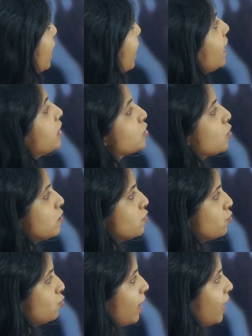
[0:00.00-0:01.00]
else
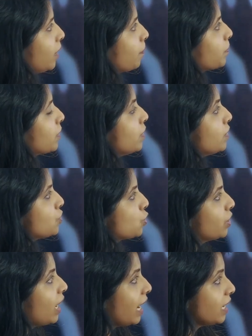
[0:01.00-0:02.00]
also to add up so
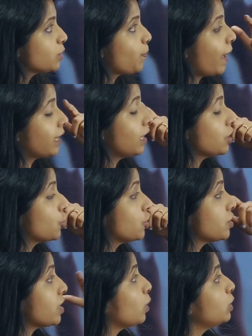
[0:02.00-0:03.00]
the highest package this
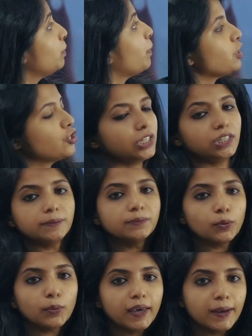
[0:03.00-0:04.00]
is how they mentioned
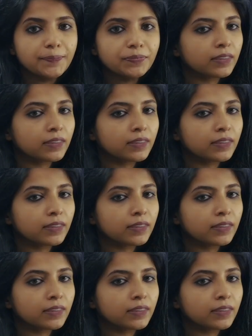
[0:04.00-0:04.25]
okay